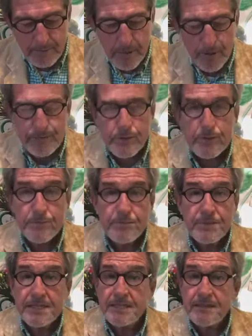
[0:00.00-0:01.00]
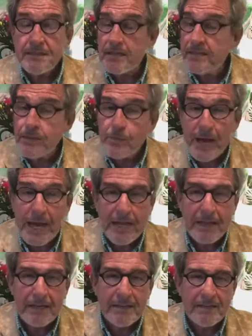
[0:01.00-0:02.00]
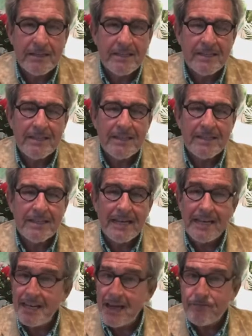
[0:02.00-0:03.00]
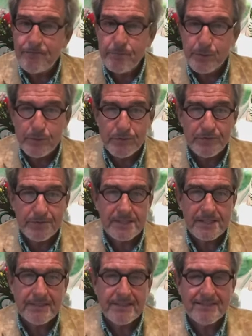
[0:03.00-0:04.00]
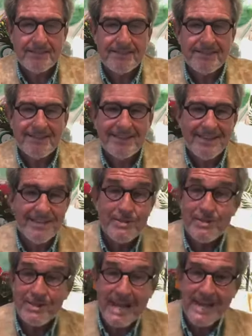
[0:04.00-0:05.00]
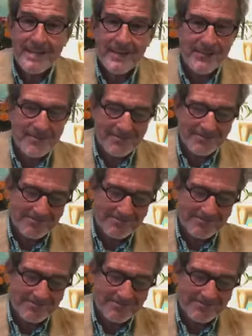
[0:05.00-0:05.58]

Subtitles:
perfumed in the way love moves to tango.